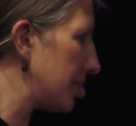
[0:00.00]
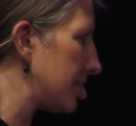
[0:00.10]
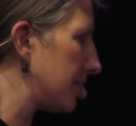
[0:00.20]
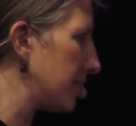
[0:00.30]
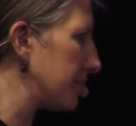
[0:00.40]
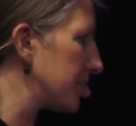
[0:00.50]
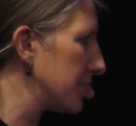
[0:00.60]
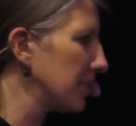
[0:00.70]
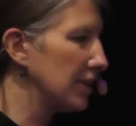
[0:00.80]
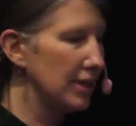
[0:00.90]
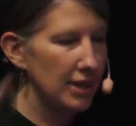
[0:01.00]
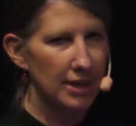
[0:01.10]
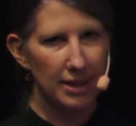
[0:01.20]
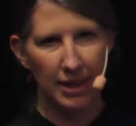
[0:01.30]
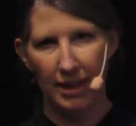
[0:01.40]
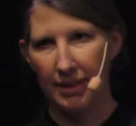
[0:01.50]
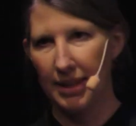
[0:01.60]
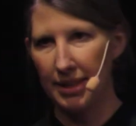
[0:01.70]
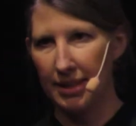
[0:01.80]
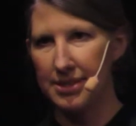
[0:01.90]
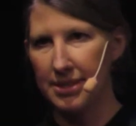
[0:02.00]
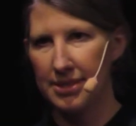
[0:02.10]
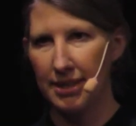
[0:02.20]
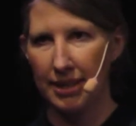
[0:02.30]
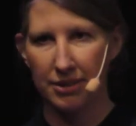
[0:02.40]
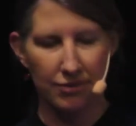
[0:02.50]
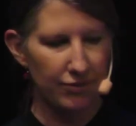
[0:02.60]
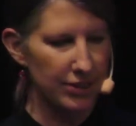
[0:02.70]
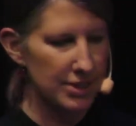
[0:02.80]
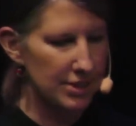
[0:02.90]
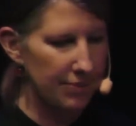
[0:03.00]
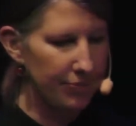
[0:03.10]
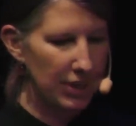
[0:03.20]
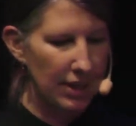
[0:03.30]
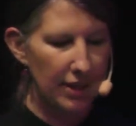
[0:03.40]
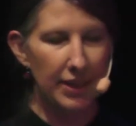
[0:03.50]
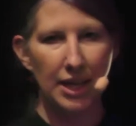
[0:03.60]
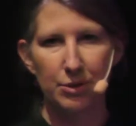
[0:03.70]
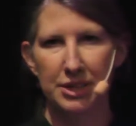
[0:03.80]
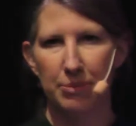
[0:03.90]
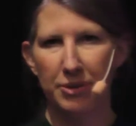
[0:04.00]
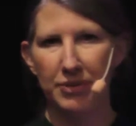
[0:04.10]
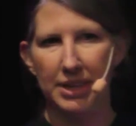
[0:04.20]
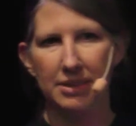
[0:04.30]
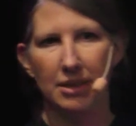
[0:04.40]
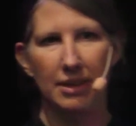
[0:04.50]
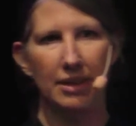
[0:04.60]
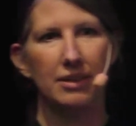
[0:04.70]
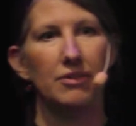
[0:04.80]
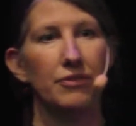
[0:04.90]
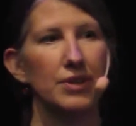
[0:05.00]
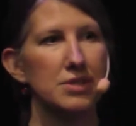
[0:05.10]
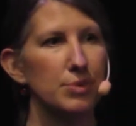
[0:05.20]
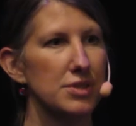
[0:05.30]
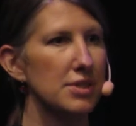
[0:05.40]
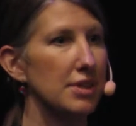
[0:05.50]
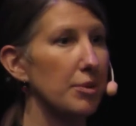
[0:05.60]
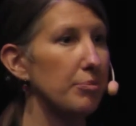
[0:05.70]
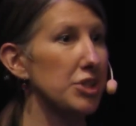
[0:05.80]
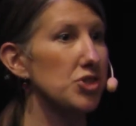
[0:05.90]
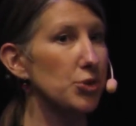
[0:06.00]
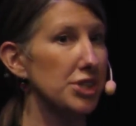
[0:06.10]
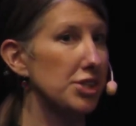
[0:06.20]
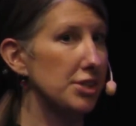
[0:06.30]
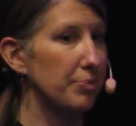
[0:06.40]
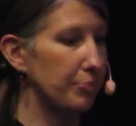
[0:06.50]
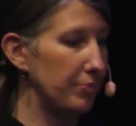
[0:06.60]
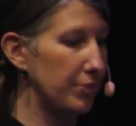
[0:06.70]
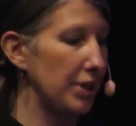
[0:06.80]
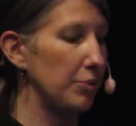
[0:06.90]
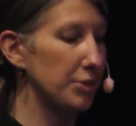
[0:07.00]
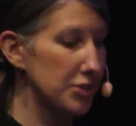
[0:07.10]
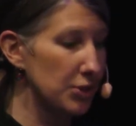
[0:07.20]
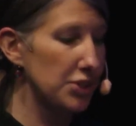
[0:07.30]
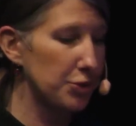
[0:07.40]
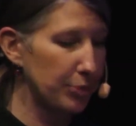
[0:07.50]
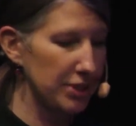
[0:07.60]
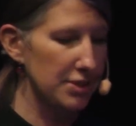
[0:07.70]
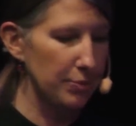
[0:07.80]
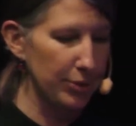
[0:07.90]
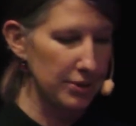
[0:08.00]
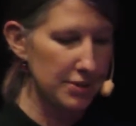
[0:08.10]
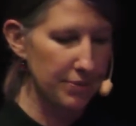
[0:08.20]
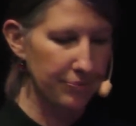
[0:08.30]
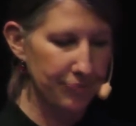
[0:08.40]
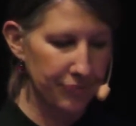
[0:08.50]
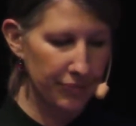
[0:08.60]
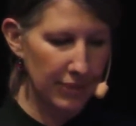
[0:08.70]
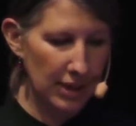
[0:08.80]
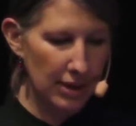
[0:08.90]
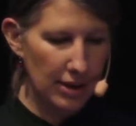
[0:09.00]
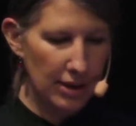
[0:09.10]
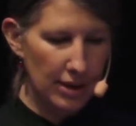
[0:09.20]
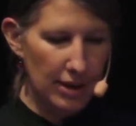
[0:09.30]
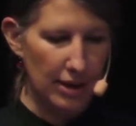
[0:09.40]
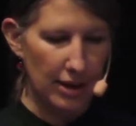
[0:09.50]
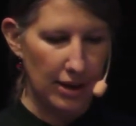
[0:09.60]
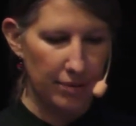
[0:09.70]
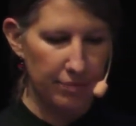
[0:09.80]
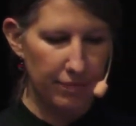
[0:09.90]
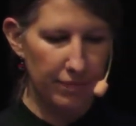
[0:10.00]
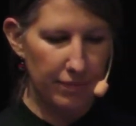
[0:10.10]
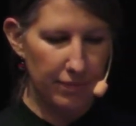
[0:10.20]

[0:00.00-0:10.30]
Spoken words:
systems that assisted that conference. And the outcome of that conference was the Maastricht principles. And